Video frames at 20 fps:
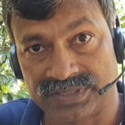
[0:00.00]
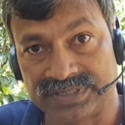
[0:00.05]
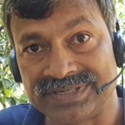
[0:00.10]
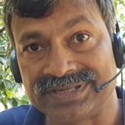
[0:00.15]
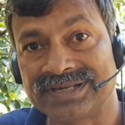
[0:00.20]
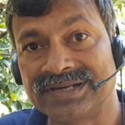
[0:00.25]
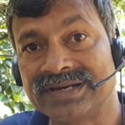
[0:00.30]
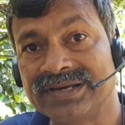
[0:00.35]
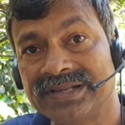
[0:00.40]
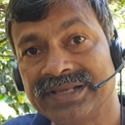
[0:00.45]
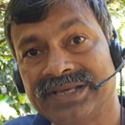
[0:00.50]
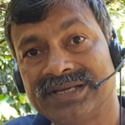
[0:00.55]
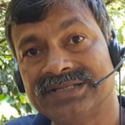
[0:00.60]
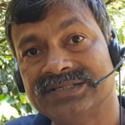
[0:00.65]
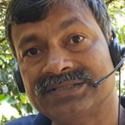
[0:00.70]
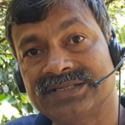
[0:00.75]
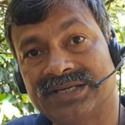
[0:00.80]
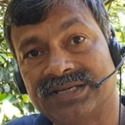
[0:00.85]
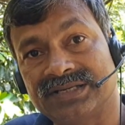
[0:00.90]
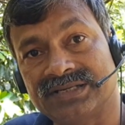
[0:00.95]
It
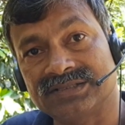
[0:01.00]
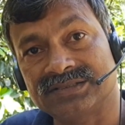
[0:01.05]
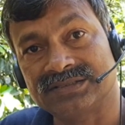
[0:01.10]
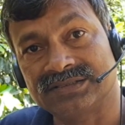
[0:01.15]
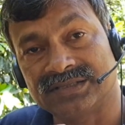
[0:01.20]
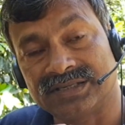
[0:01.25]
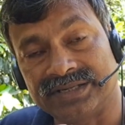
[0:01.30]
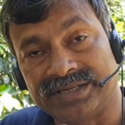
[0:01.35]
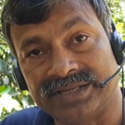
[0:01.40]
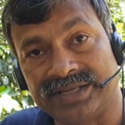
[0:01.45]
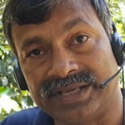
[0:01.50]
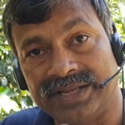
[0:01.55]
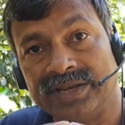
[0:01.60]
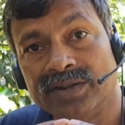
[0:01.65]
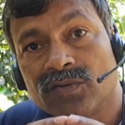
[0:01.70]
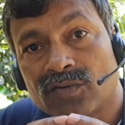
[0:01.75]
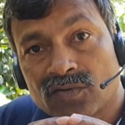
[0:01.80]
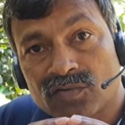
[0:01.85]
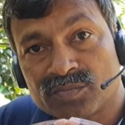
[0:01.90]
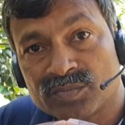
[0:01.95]
creates an
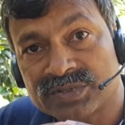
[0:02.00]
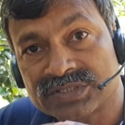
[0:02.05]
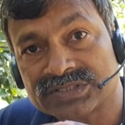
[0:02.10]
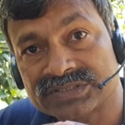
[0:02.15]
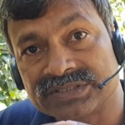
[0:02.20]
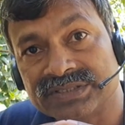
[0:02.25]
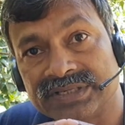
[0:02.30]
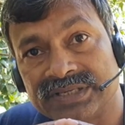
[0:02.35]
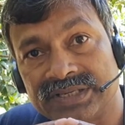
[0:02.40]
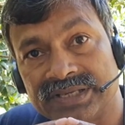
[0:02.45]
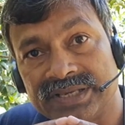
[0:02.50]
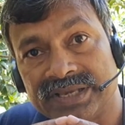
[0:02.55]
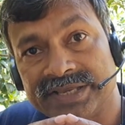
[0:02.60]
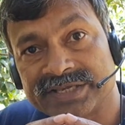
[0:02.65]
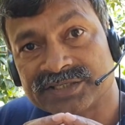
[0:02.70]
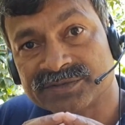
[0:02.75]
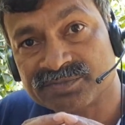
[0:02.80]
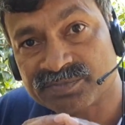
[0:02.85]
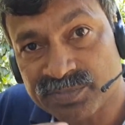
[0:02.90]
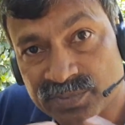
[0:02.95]
enormous
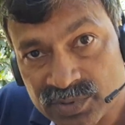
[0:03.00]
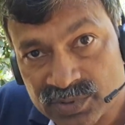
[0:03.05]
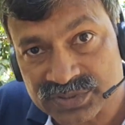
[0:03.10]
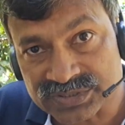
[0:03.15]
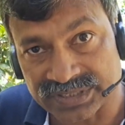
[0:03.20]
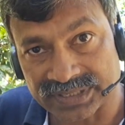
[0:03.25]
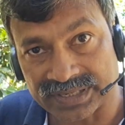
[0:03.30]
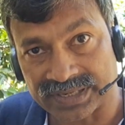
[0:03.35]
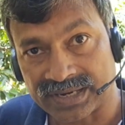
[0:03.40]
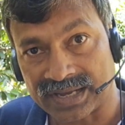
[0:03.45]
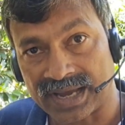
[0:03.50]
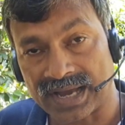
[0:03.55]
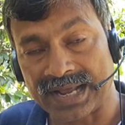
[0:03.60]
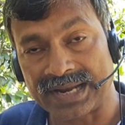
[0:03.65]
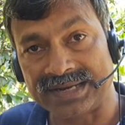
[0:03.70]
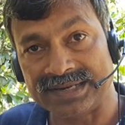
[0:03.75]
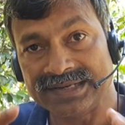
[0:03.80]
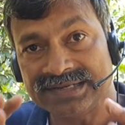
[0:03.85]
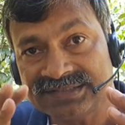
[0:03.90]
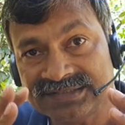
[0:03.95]
explosion,
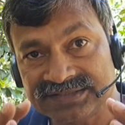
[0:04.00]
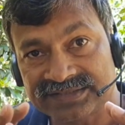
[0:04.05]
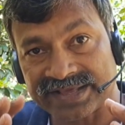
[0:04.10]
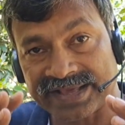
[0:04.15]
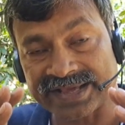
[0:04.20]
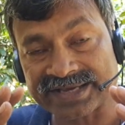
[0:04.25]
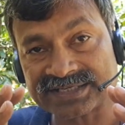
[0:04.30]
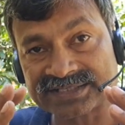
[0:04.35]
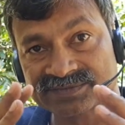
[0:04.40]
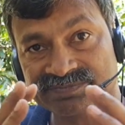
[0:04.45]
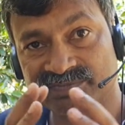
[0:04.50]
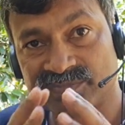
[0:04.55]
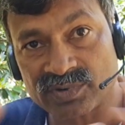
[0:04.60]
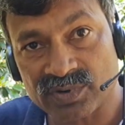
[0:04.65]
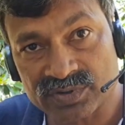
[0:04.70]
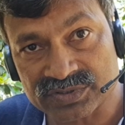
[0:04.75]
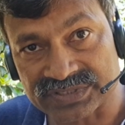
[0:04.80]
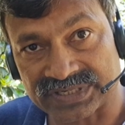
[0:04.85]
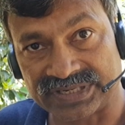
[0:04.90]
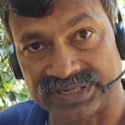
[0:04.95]
and this
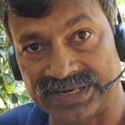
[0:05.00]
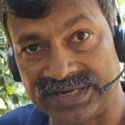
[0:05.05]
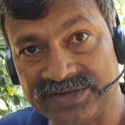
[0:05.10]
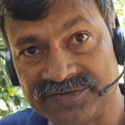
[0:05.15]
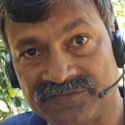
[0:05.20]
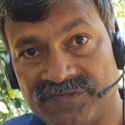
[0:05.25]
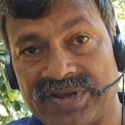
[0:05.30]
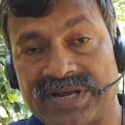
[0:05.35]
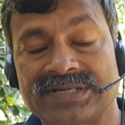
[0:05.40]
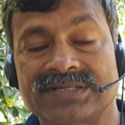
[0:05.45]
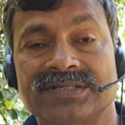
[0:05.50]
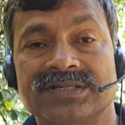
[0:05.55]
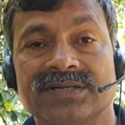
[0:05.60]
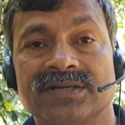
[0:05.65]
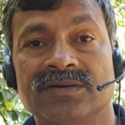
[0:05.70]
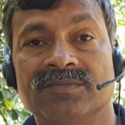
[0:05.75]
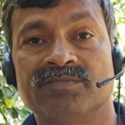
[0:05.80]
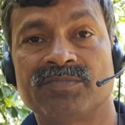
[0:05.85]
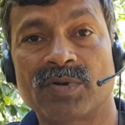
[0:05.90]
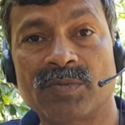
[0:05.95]
explosion, in fact,
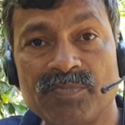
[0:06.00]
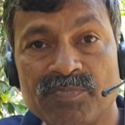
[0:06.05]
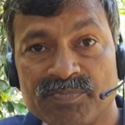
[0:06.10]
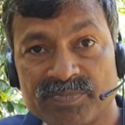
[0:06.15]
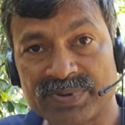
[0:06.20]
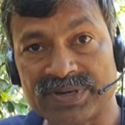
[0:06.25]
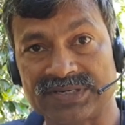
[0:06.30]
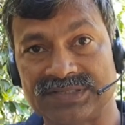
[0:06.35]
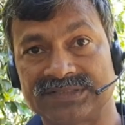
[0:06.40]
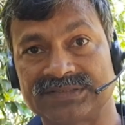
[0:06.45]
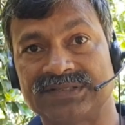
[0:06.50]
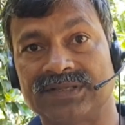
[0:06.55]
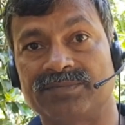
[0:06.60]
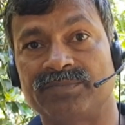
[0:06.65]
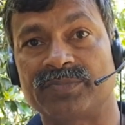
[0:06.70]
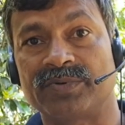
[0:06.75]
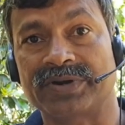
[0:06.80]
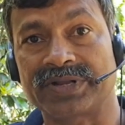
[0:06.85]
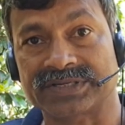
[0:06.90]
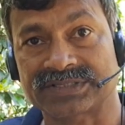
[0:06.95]
propels the
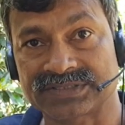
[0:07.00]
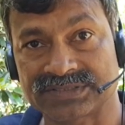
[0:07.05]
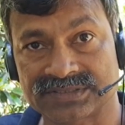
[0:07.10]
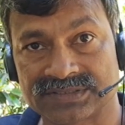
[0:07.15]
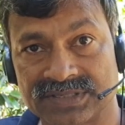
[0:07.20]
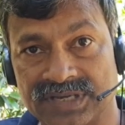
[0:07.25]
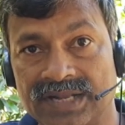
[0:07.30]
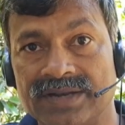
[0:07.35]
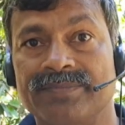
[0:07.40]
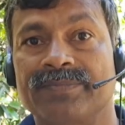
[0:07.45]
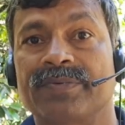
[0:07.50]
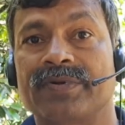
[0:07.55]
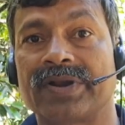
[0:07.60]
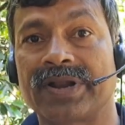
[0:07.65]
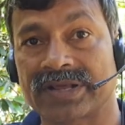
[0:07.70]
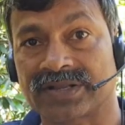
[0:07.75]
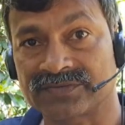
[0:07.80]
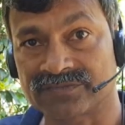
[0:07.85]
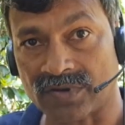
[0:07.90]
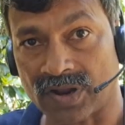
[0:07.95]
products and
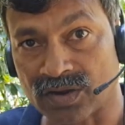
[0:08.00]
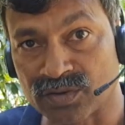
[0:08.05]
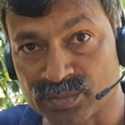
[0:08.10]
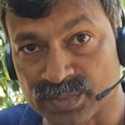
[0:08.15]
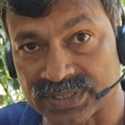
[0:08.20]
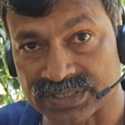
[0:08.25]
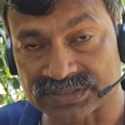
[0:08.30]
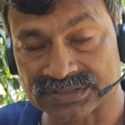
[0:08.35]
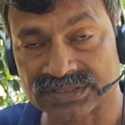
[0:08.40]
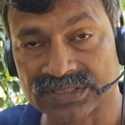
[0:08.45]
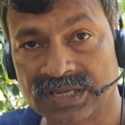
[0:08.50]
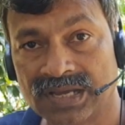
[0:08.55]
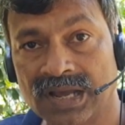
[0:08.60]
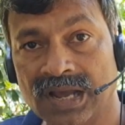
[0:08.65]
product fragments.